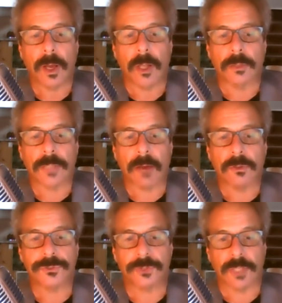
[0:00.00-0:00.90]
allow
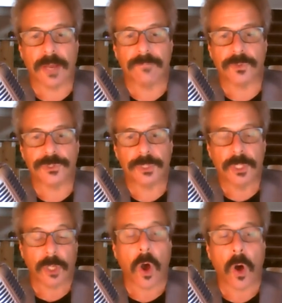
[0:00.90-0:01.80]
us to leverage
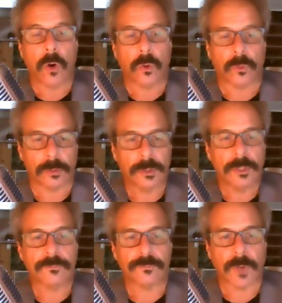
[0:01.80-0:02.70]
coal
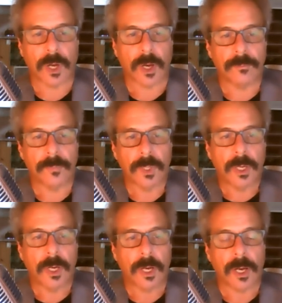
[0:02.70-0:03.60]
from
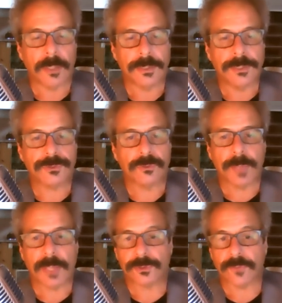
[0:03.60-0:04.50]
uh, eastern
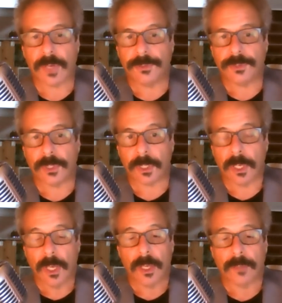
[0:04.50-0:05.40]
Pennsylvania
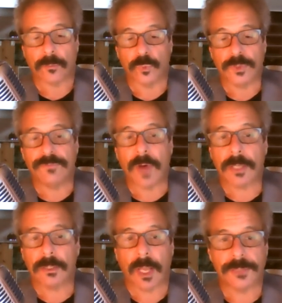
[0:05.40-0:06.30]
and
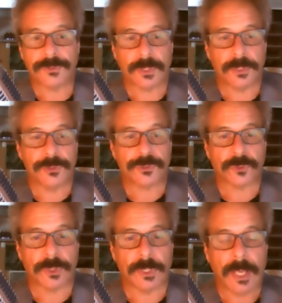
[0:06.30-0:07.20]
revitalize the
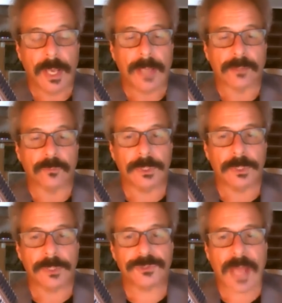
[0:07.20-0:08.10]
industry, and it really
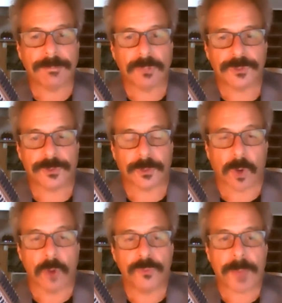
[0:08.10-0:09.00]
established the
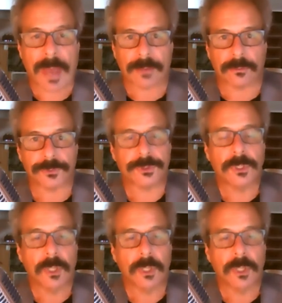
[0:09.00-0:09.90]
growth patterns
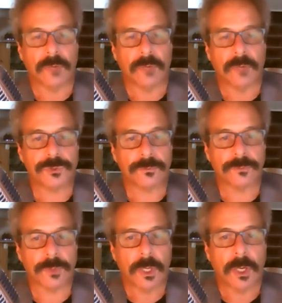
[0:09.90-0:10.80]
of
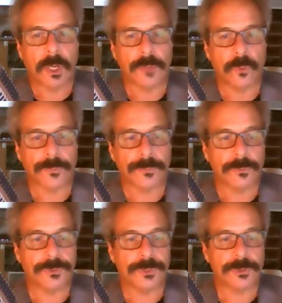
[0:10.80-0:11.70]
most of uh,
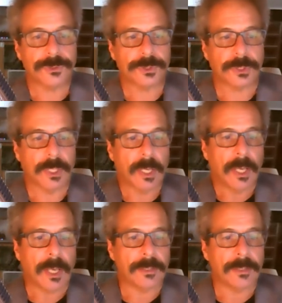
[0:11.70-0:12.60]
northern New Jersey.
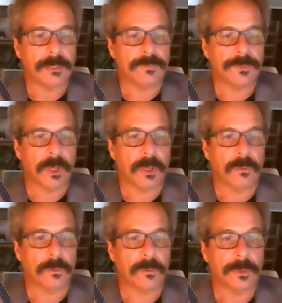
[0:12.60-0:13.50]
And even
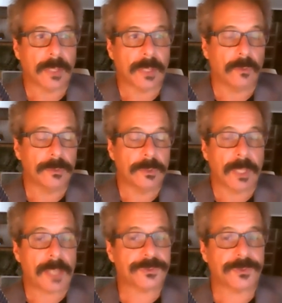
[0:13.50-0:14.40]
though that only
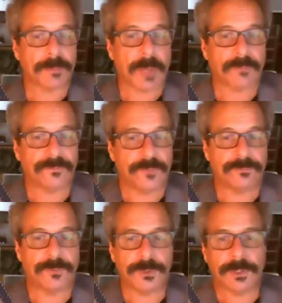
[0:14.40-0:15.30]
lasted about
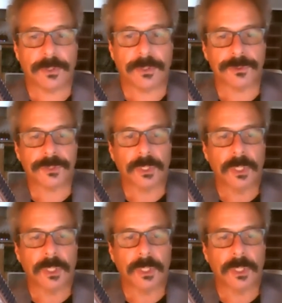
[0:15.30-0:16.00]
50 years,